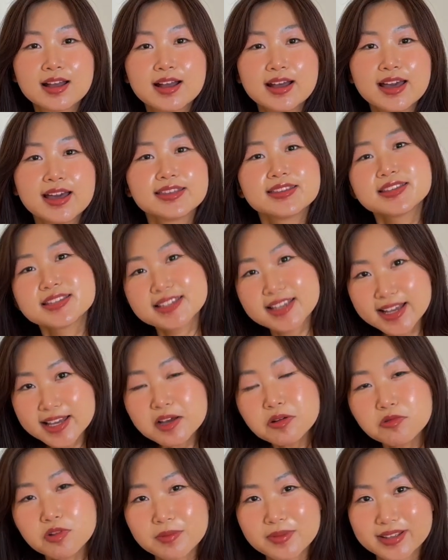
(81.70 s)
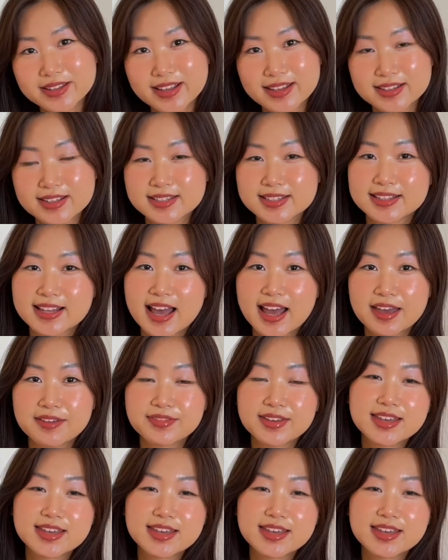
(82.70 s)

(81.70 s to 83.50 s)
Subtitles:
And the second woman in his life